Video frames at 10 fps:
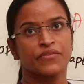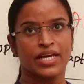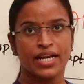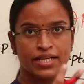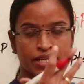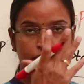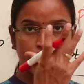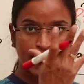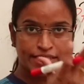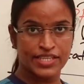we are
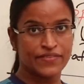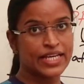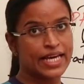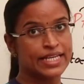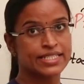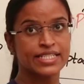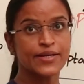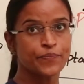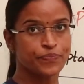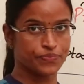achieving
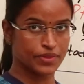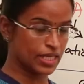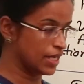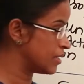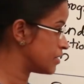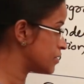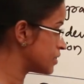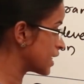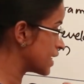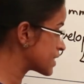energy
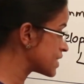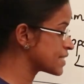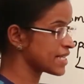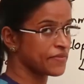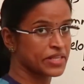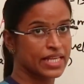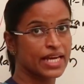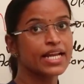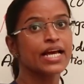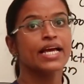saving
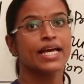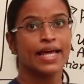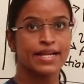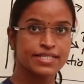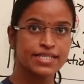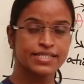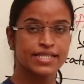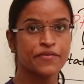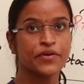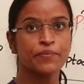there. Energy
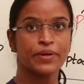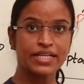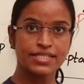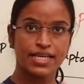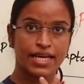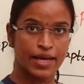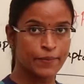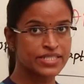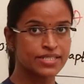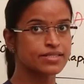saved means
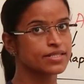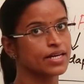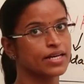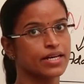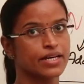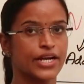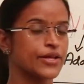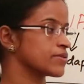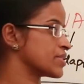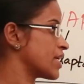emissions
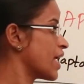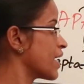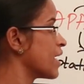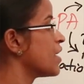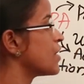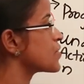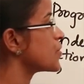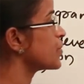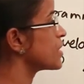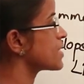reduced, right?
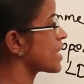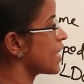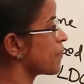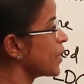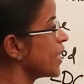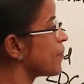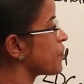So this can be